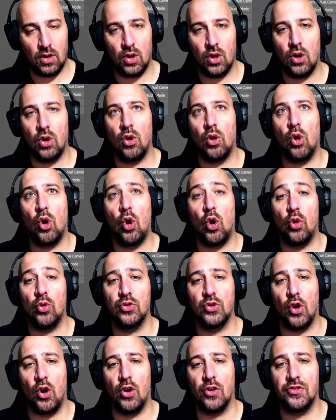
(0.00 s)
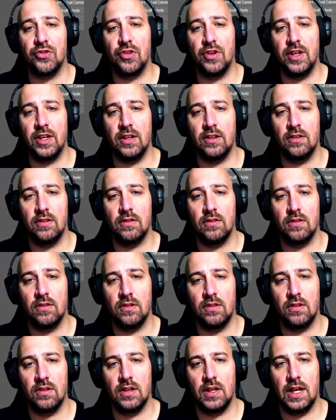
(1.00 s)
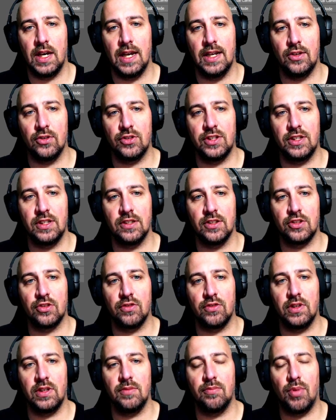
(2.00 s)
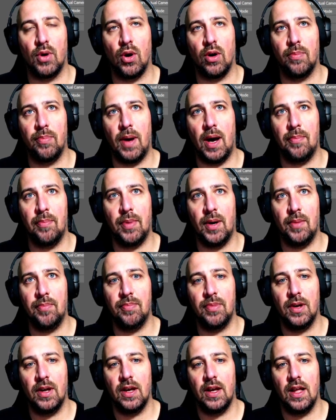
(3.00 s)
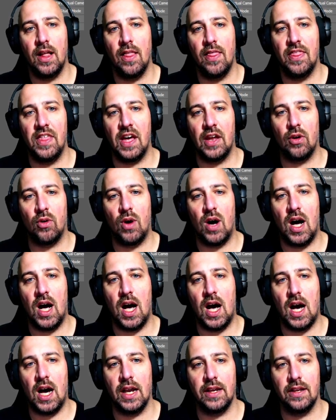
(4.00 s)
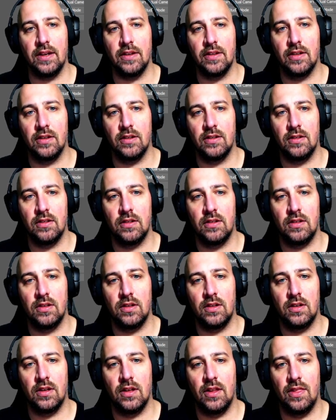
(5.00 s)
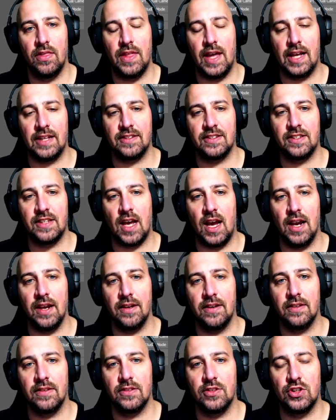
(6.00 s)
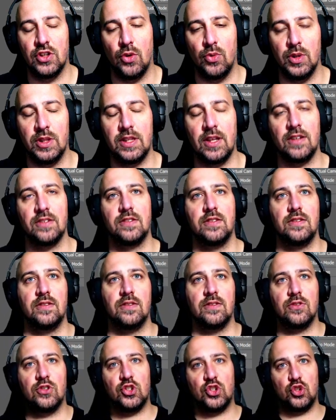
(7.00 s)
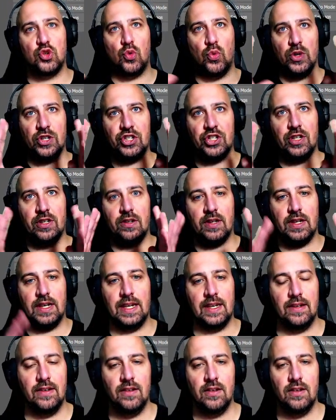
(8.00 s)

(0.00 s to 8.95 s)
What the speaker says: hold alternate, and you'll see this green bar pop up. That'll hide that side. So it doesn't squish it in,